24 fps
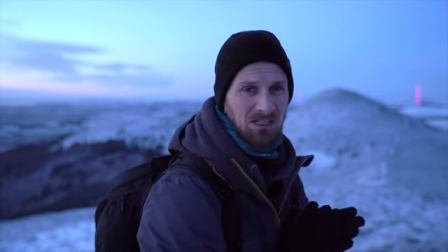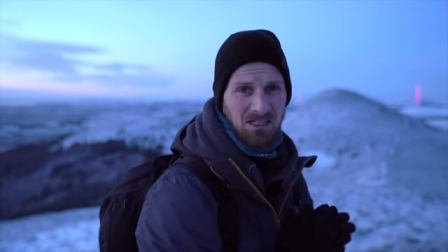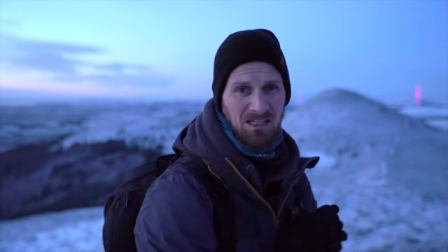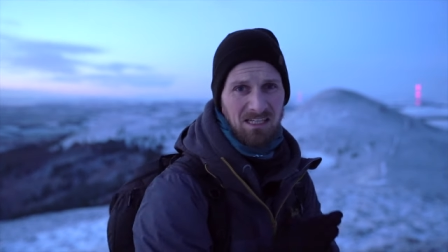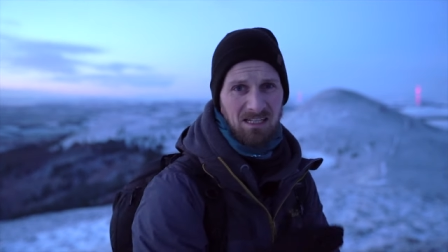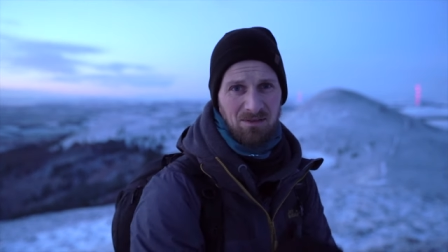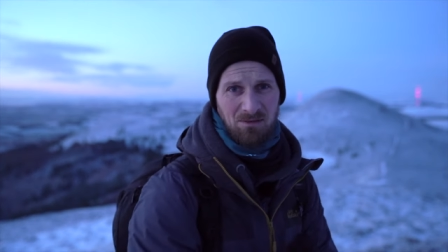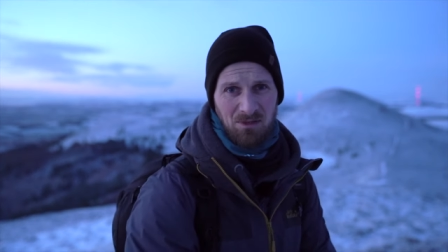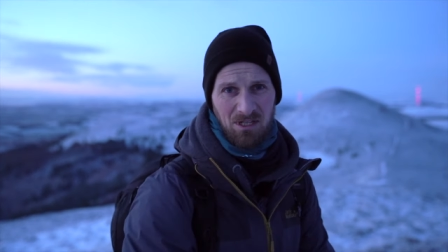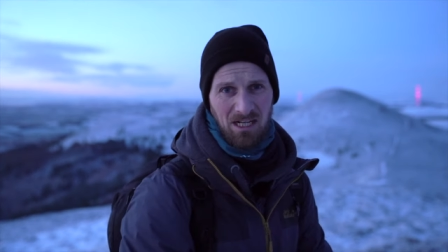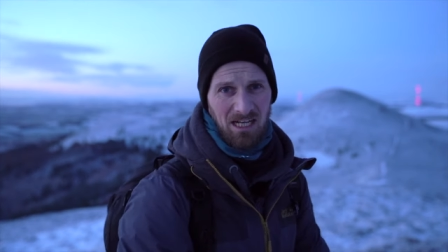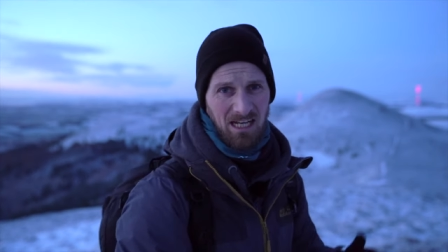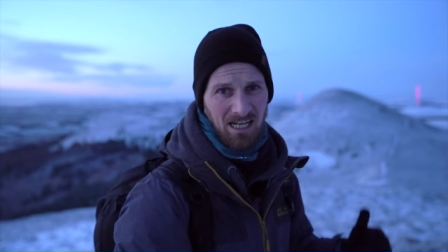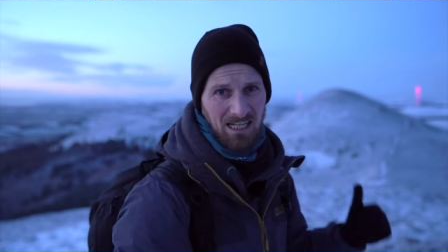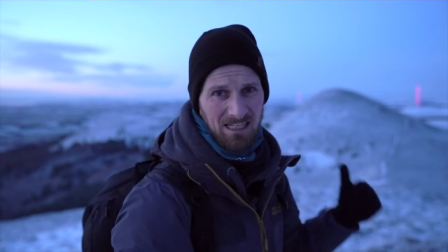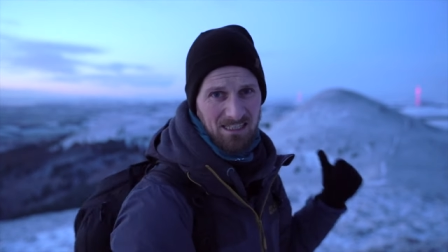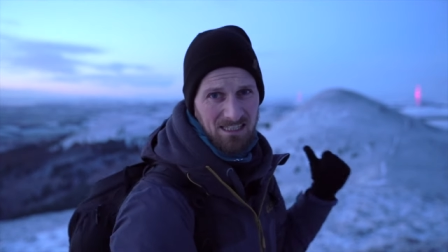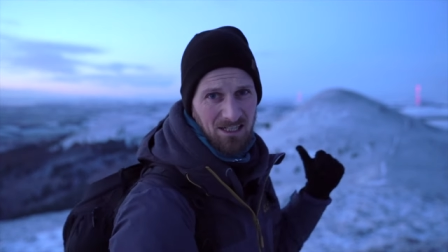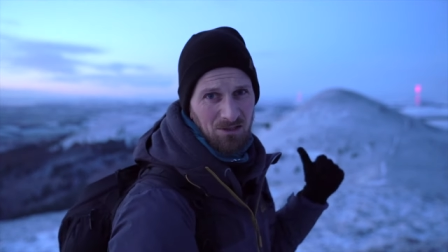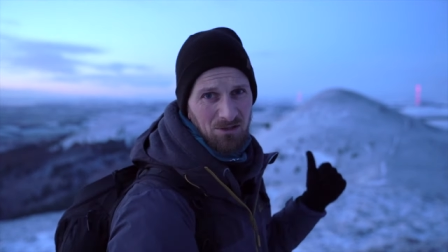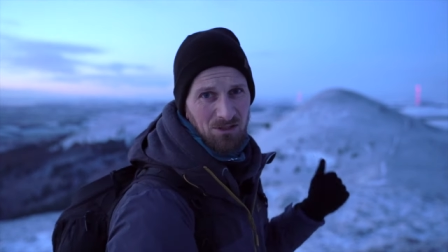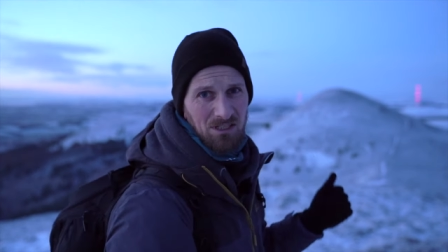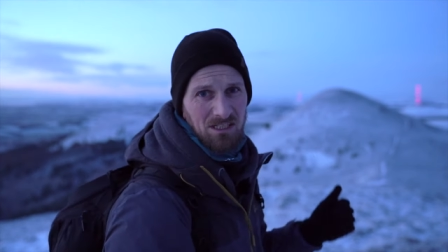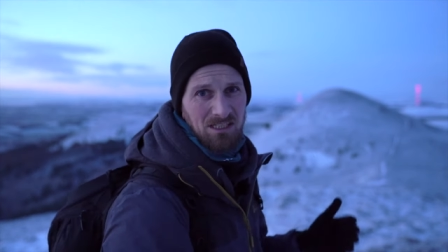Okay I'm going to
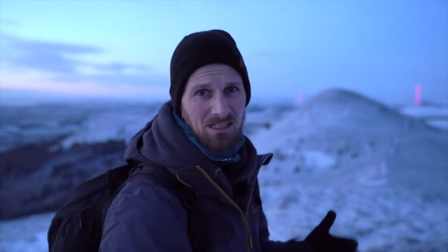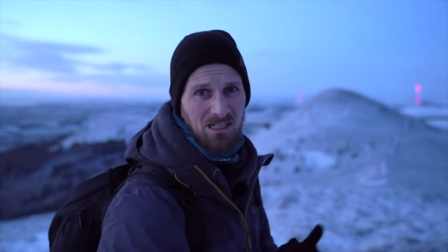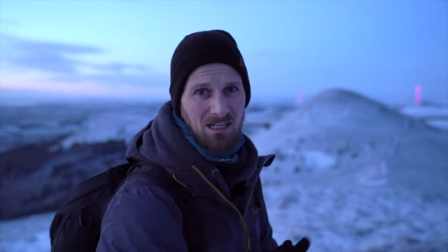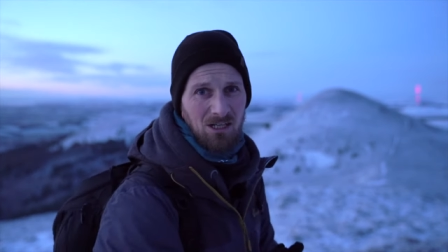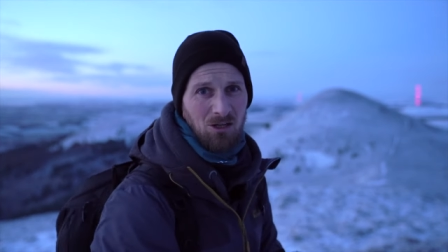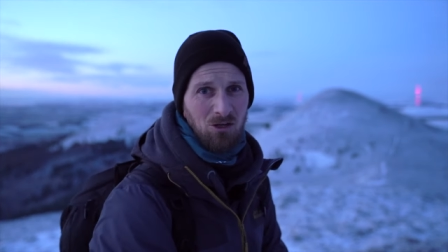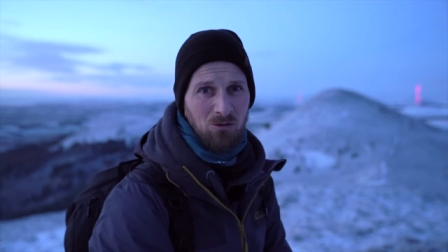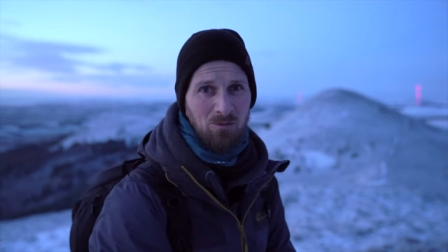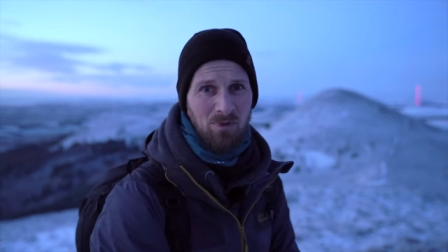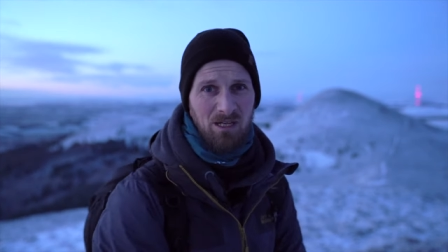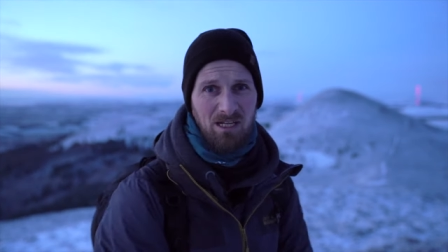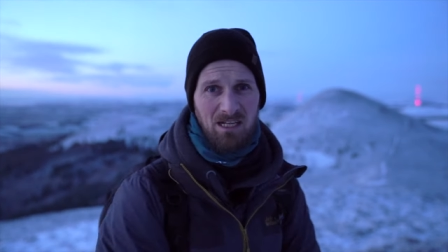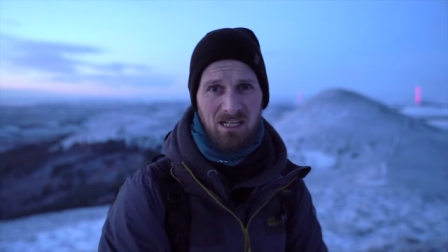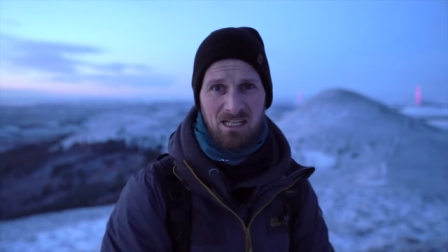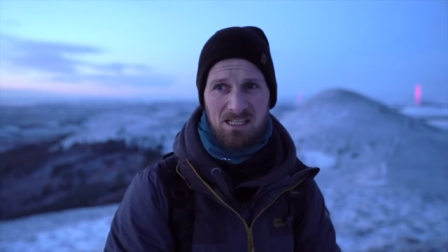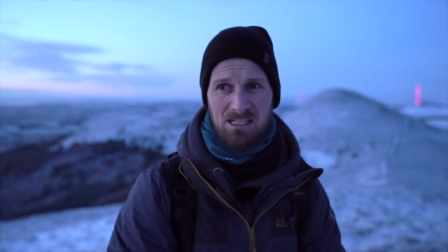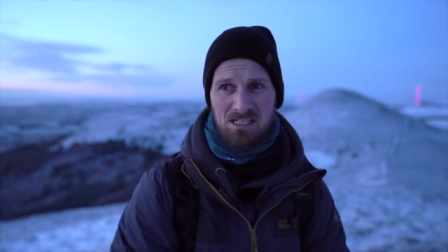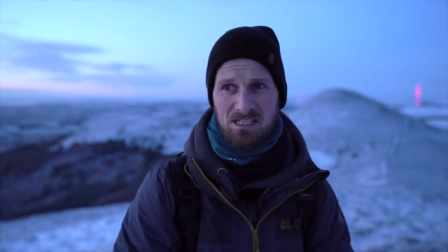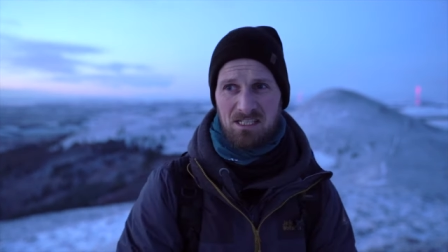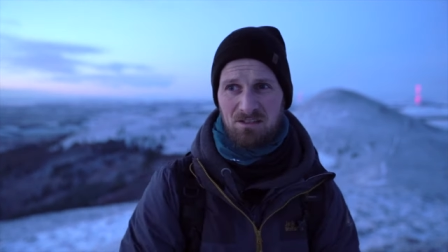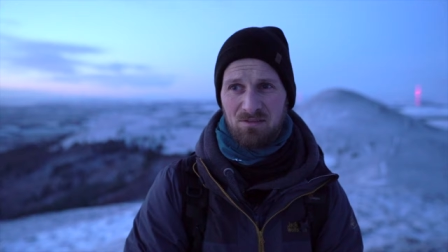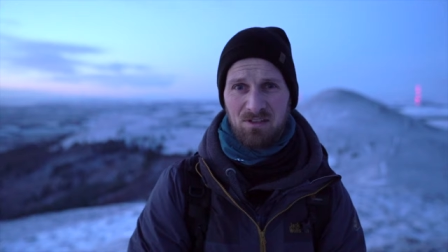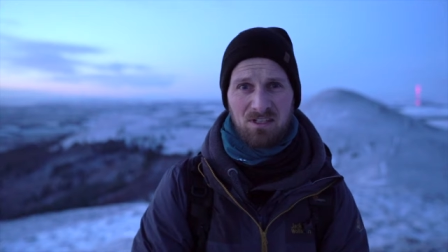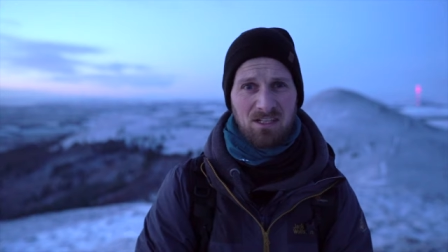head down here a little bit and
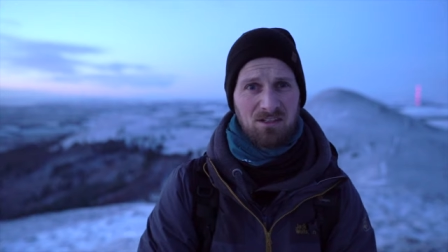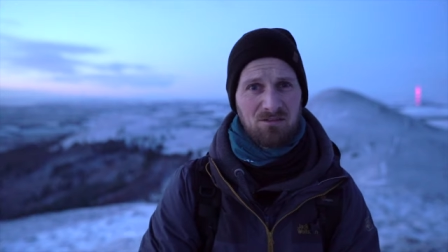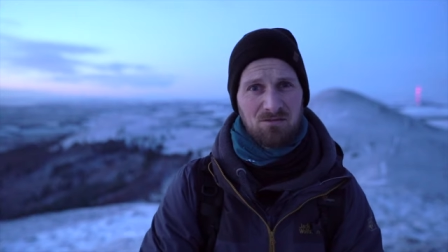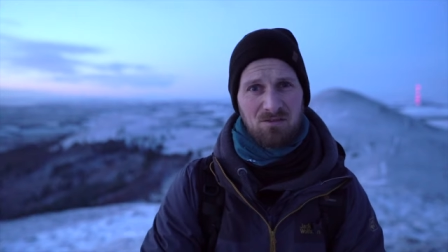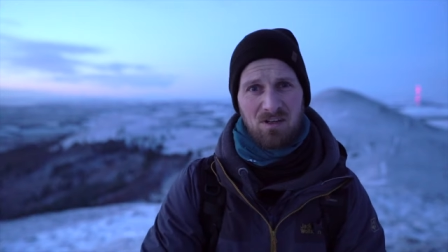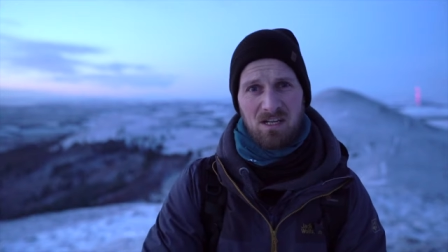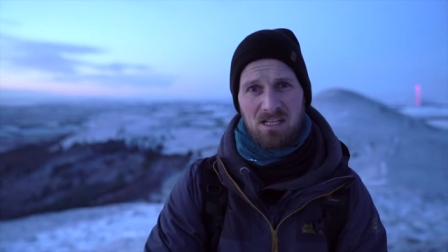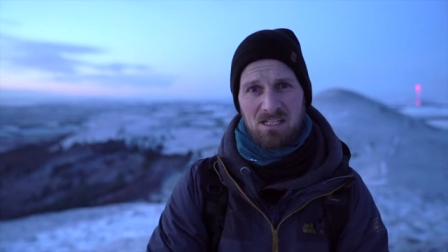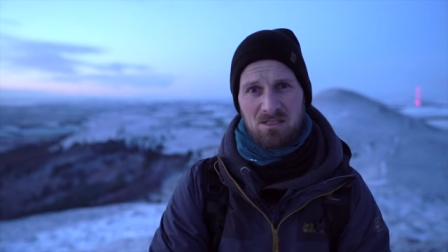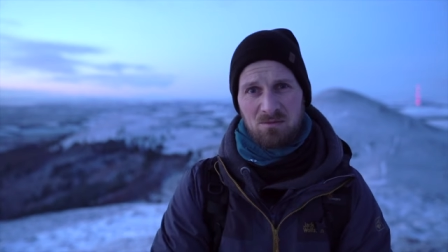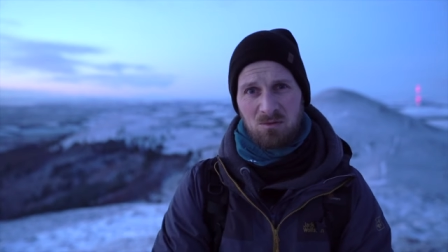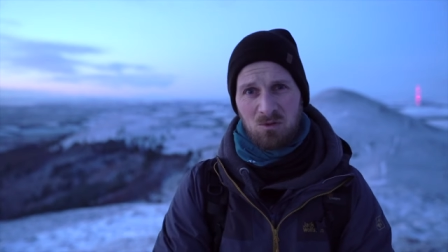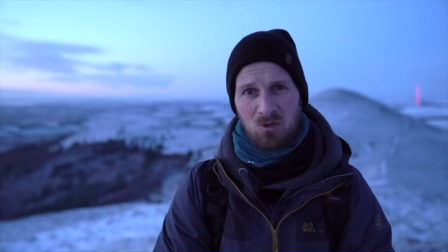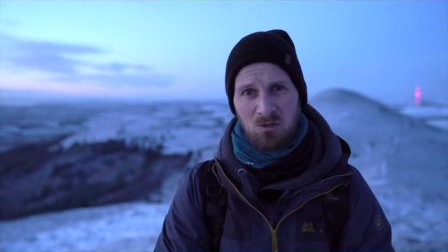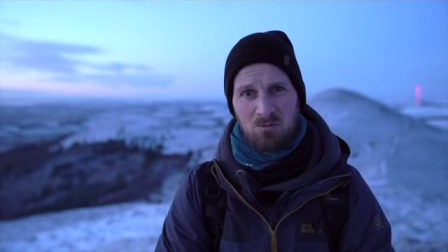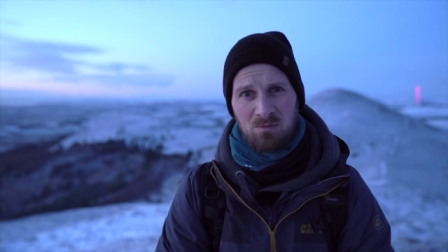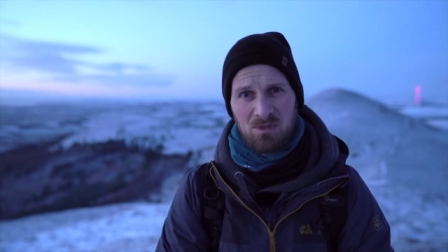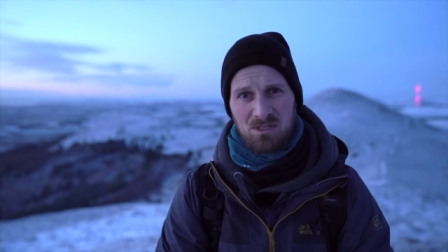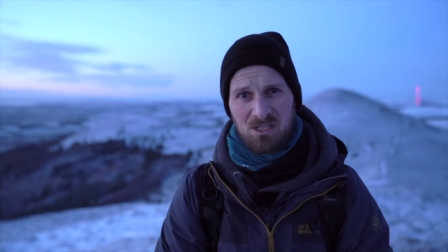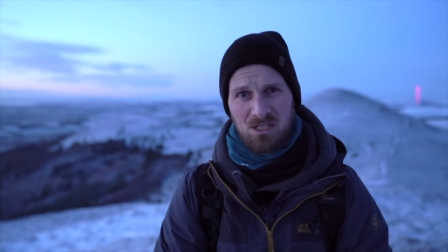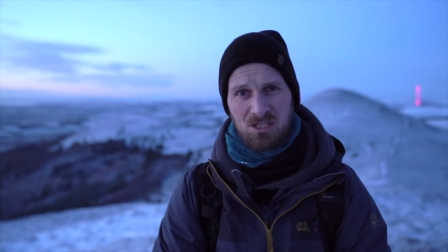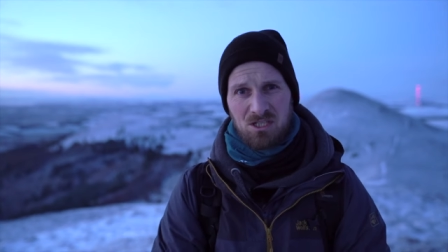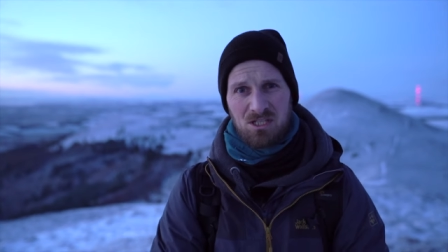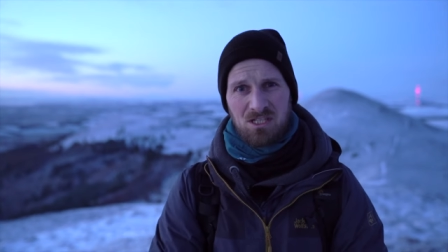see if I can find some
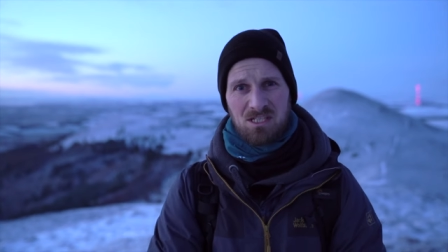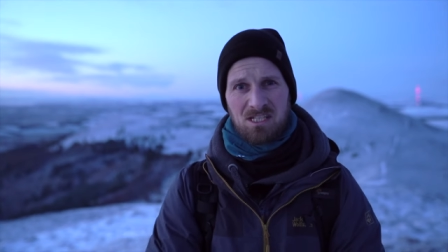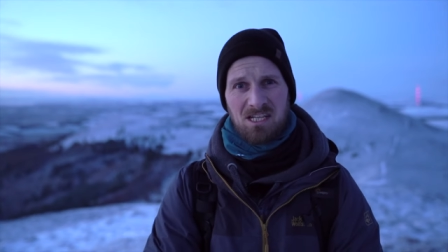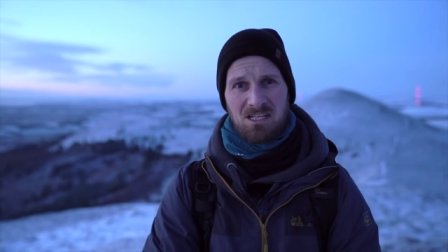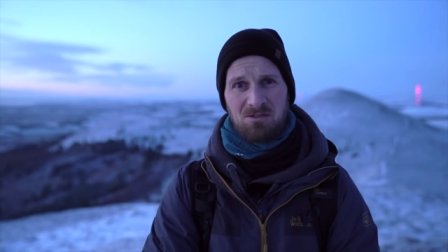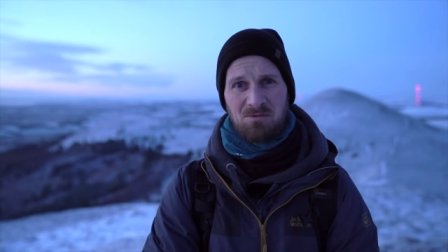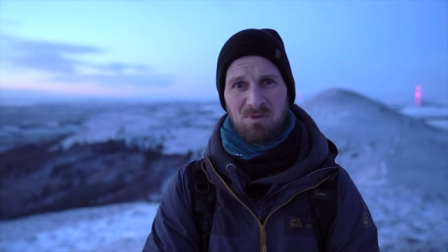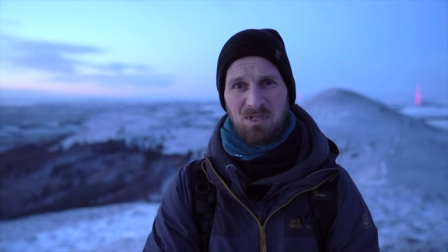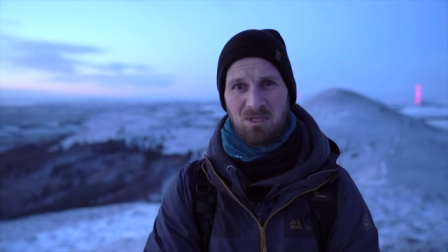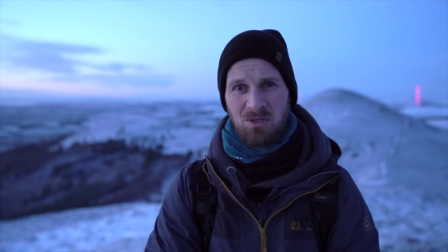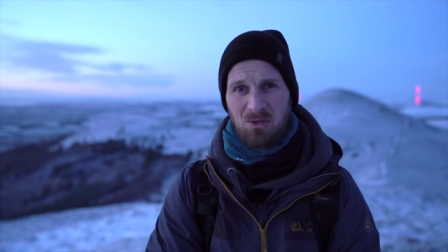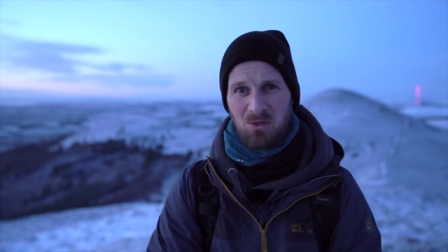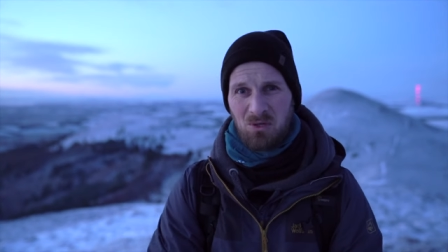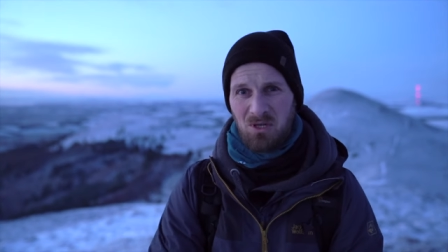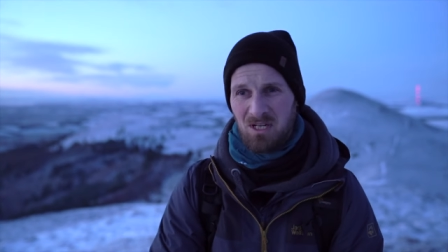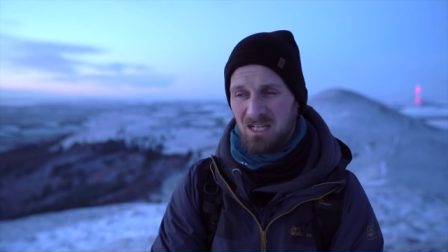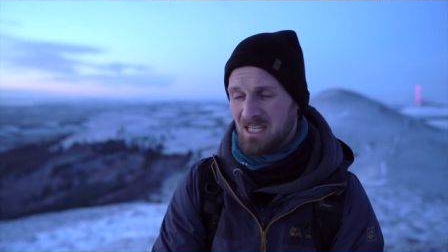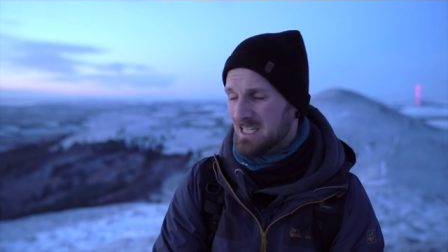compositions as we go.